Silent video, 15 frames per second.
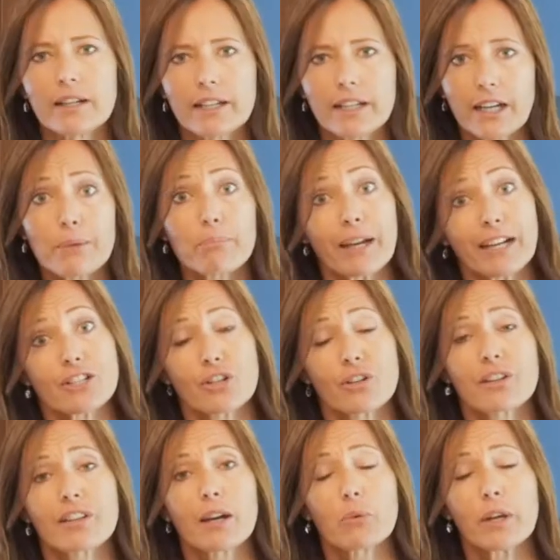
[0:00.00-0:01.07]
gut
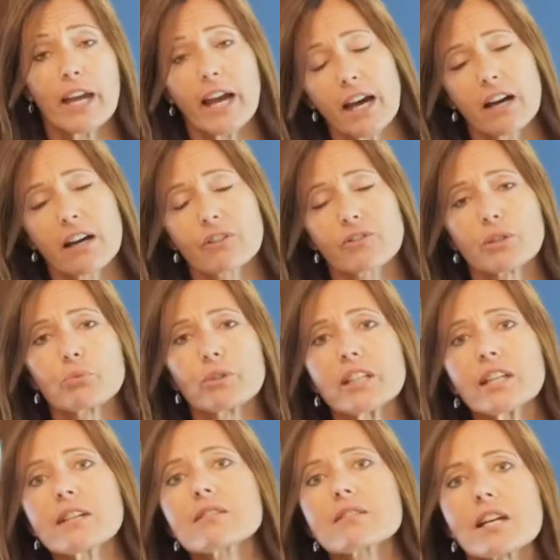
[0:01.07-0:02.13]
bacteria that we have are
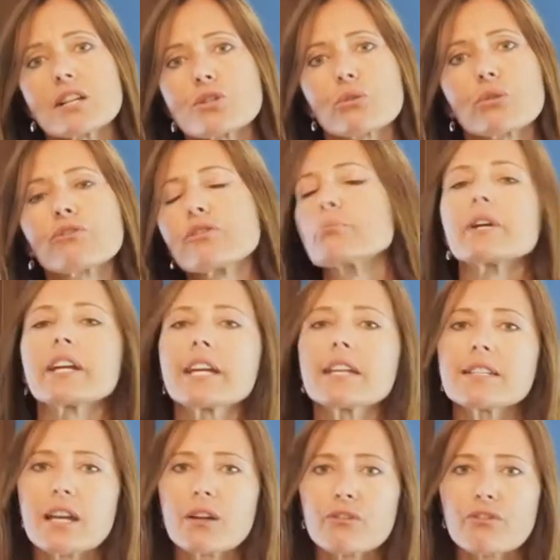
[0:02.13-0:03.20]
really essential for
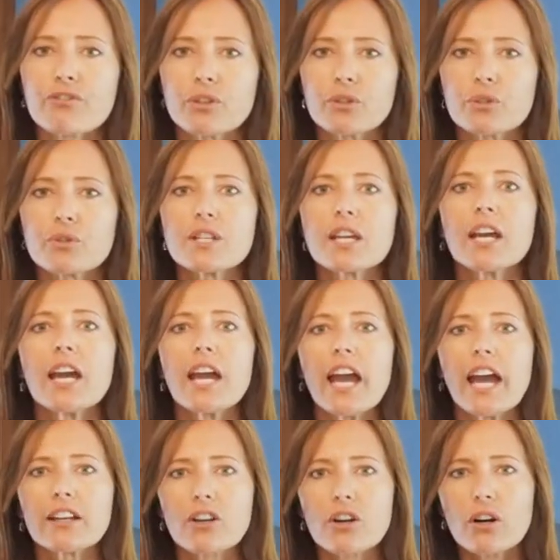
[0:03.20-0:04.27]
breaking down food
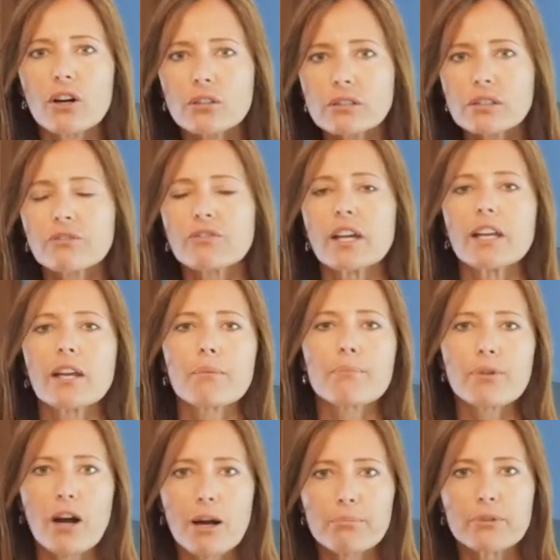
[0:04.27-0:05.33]
and cultivating
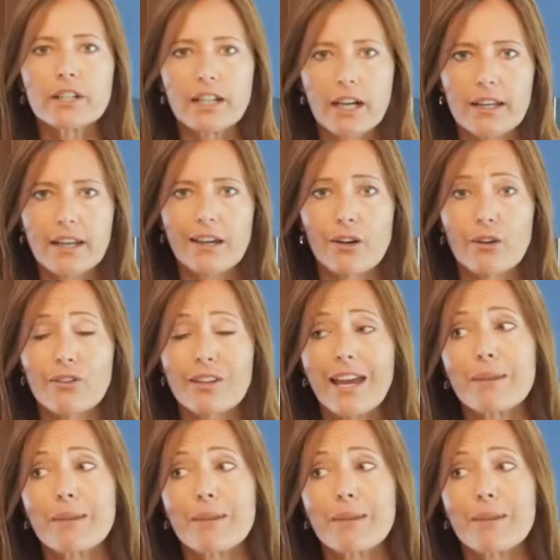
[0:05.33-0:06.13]
proper gut health.